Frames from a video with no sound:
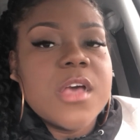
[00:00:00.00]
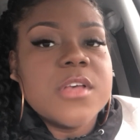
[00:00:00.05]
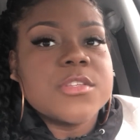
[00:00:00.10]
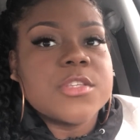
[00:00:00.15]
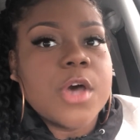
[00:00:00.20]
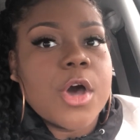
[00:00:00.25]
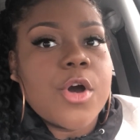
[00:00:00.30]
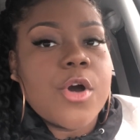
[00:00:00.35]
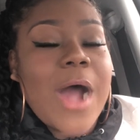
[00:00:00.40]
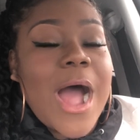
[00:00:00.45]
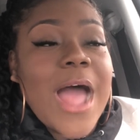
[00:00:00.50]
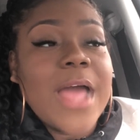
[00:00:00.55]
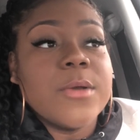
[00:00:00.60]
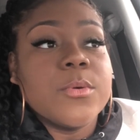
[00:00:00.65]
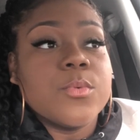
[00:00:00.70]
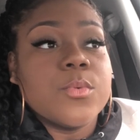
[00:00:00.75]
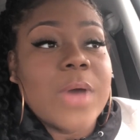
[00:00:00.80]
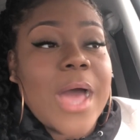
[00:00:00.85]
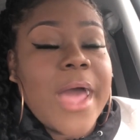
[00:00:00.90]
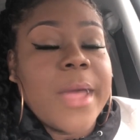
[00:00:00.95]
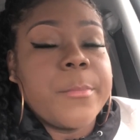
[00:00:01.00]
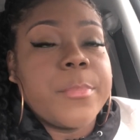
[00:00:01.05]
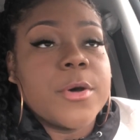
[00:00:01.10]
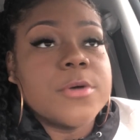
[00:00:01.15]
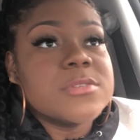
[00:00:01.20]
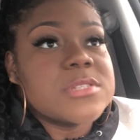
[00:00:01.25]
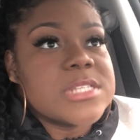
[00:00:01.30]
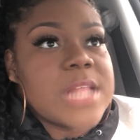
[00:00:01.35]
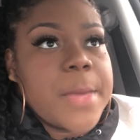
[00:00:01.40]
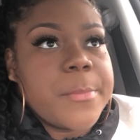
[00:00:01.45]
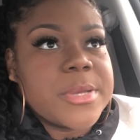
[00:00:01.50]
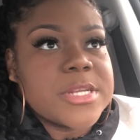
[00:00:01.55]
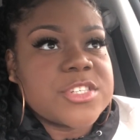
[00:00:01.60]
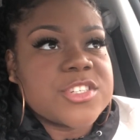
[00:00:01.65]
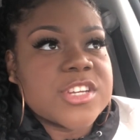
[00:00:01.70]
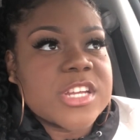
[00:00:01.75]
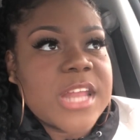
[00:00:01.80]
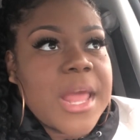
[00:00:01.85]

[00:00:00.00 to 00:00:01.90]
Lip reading: So I posted that picture,